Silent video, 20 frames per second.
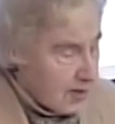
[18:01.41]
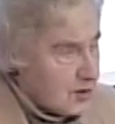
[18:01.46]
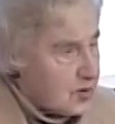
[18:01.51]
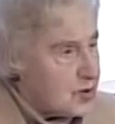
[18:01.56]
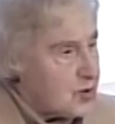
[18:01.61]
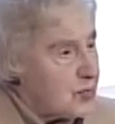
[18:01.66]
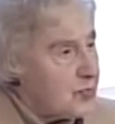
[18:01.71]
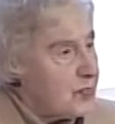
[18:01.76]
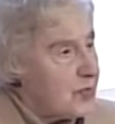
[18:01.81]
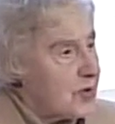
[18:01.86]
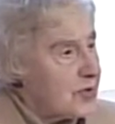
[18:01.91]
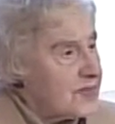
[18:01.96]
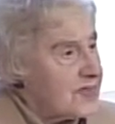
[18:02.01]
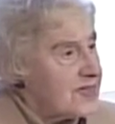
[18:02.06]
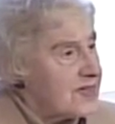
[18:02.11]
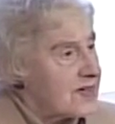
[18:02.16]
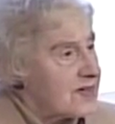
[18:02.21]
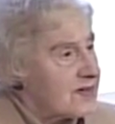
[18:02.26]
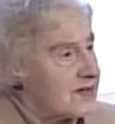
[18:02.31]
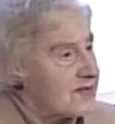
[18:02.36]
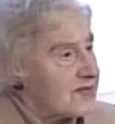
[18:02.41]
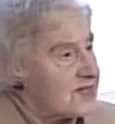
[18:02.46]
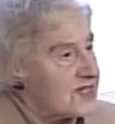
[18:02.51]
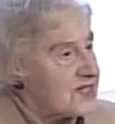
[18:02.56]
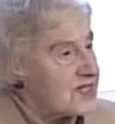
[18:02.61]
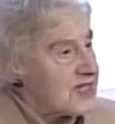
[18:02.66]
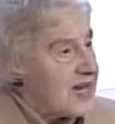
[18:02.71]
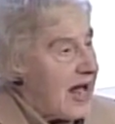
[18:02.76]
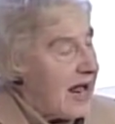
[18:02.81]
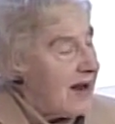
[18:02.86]
To put the
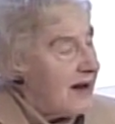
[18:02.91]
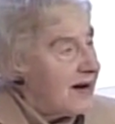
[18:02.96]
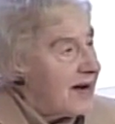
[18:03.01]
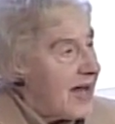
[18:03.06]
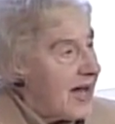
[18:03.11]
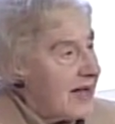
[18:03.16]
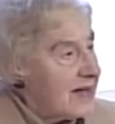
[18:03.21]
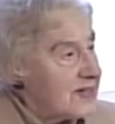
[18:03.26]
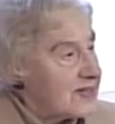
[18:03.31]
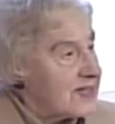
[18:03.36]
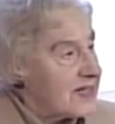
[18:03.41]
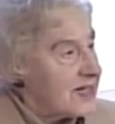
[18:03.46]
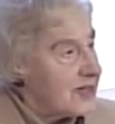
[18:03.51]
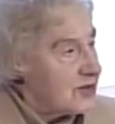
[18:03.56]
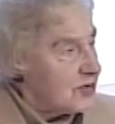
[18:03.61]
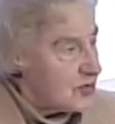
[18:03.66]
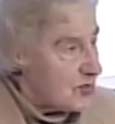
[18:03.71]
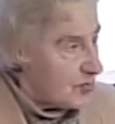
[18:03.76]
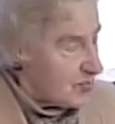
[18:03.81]
Kristallnacht into